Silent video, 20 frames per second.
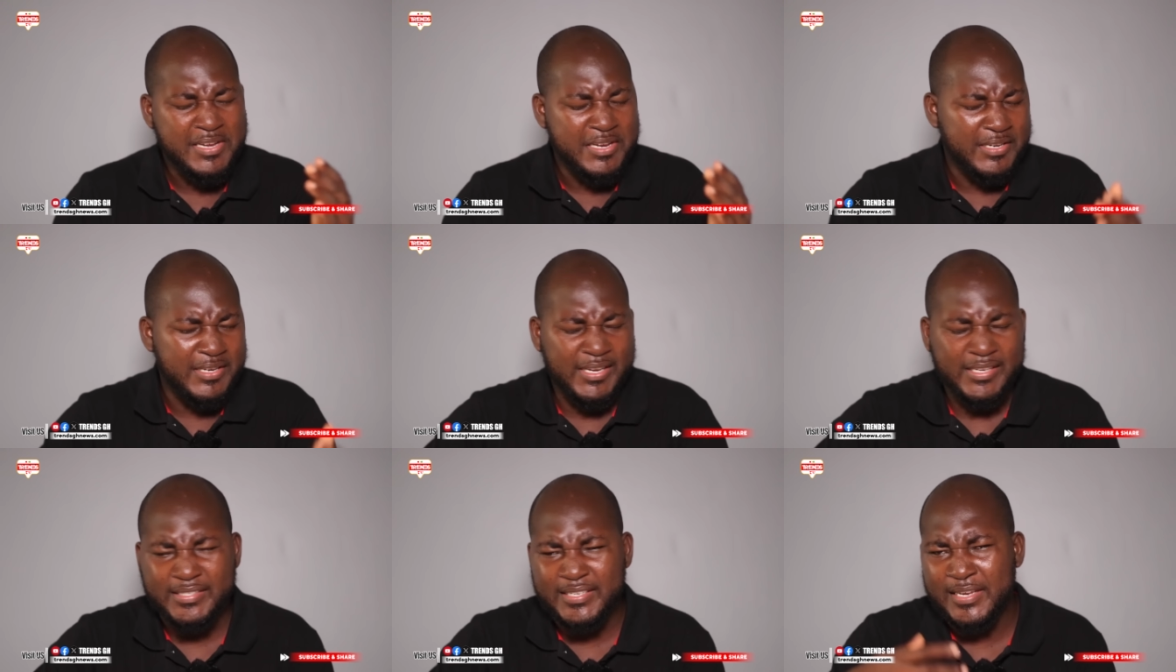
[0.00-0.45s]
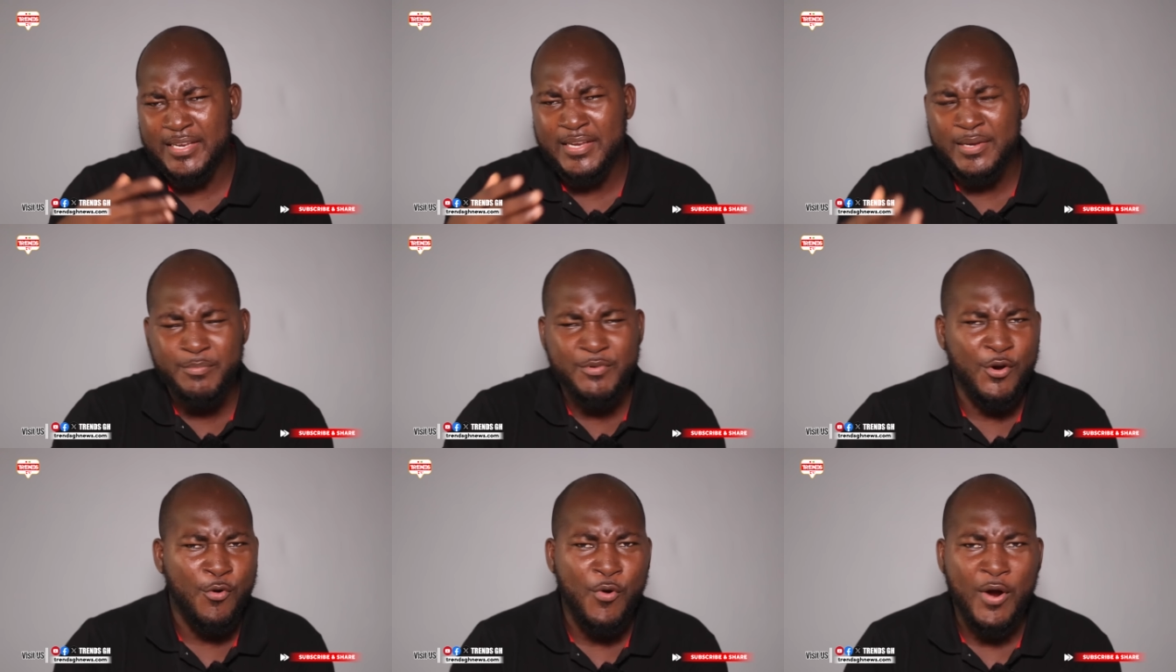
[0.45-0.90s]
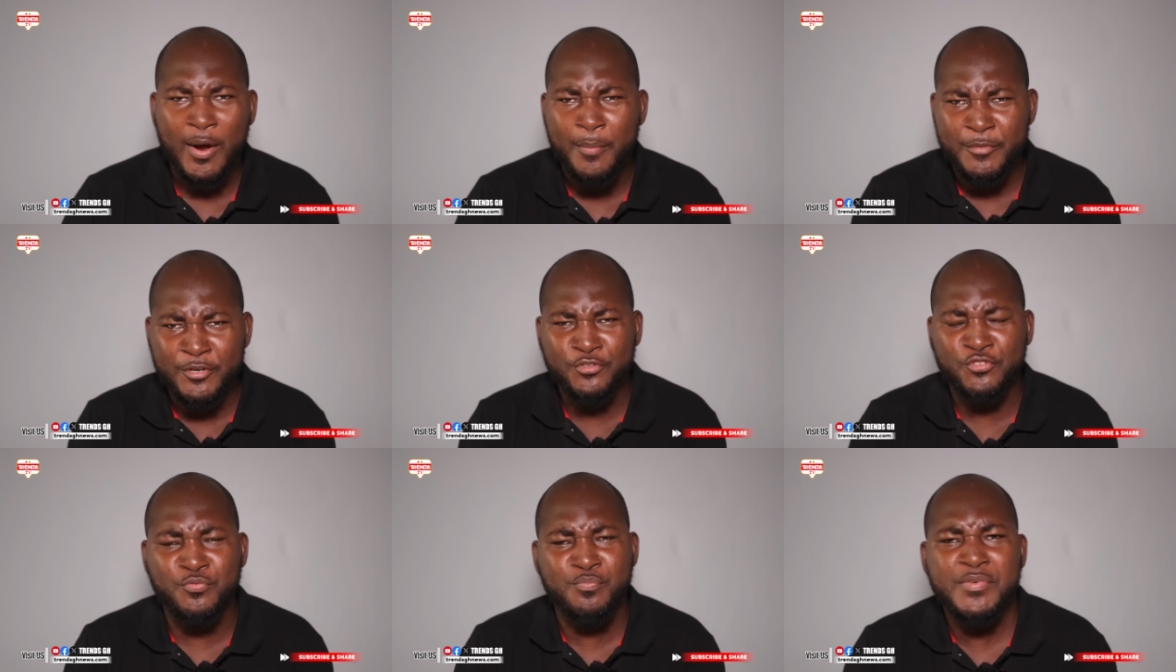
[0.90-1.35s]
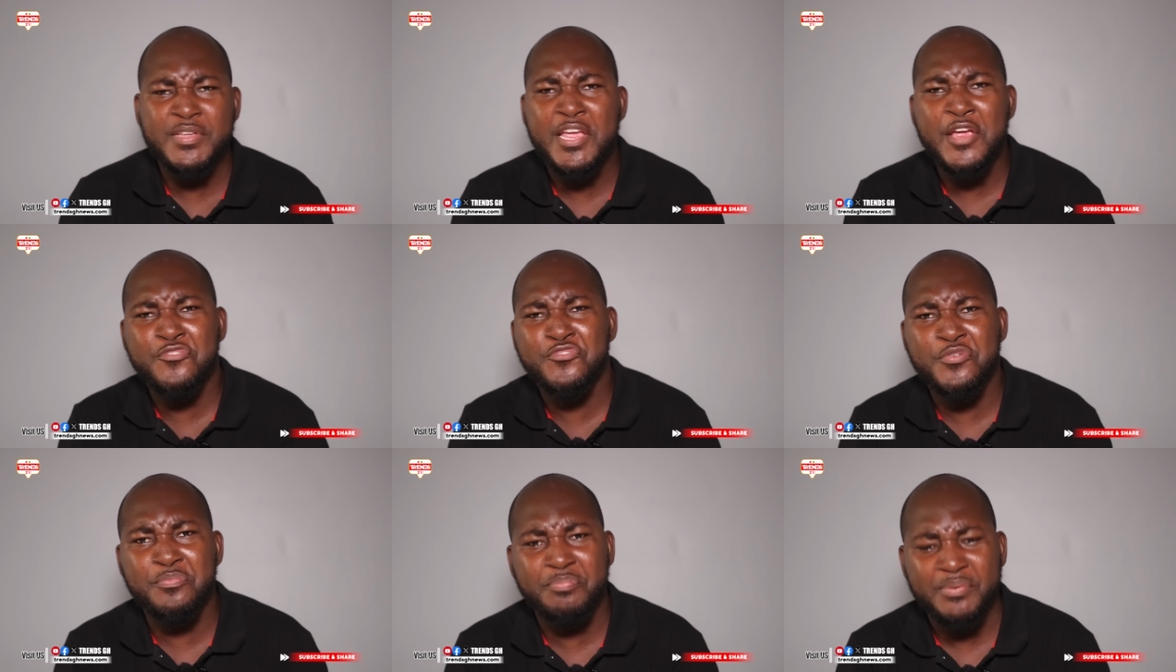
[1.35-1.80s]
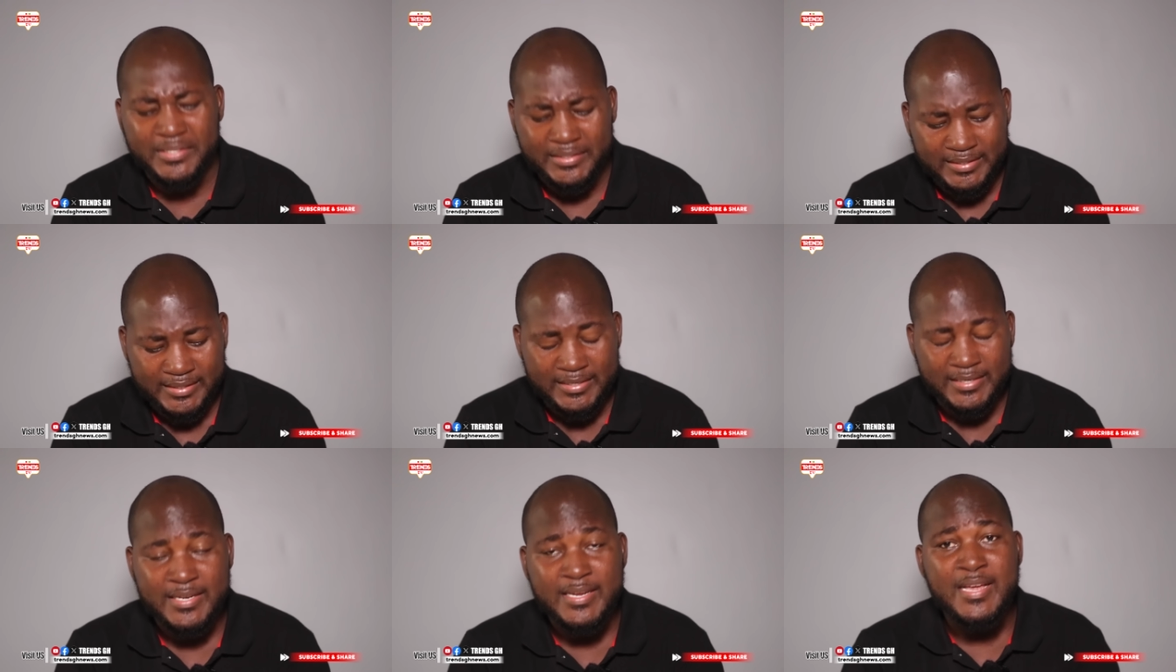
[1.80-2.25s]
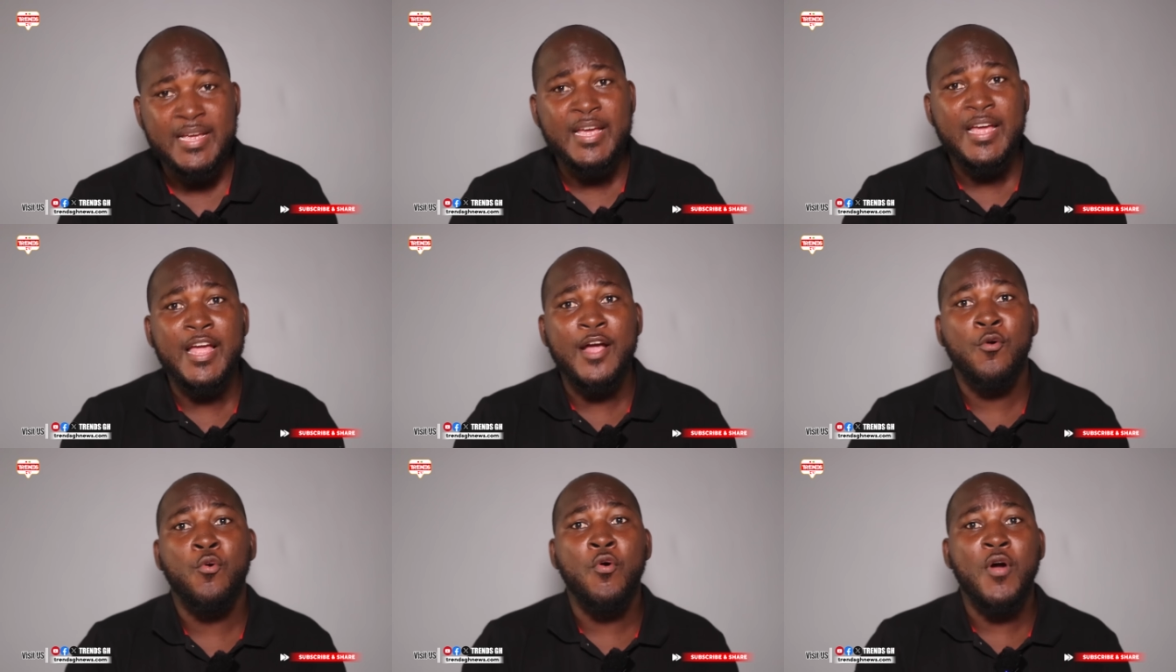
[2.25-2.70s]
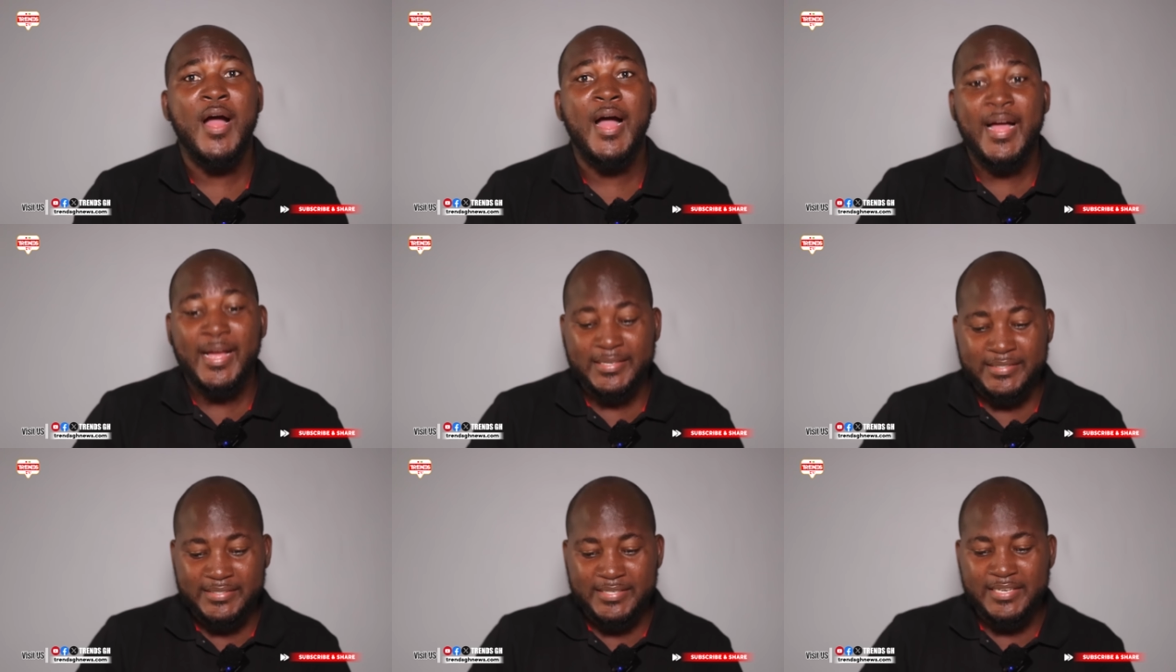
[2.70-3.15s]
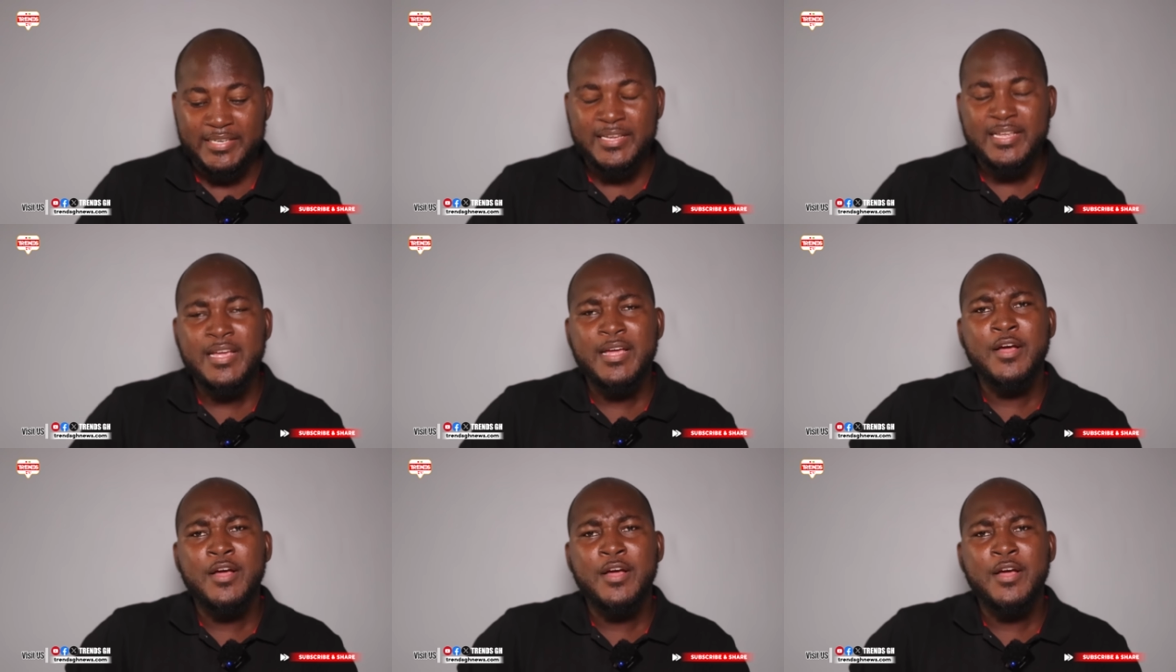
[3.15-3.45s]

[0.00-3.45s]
Yes, be a mean to be a repeaty ewo ahase.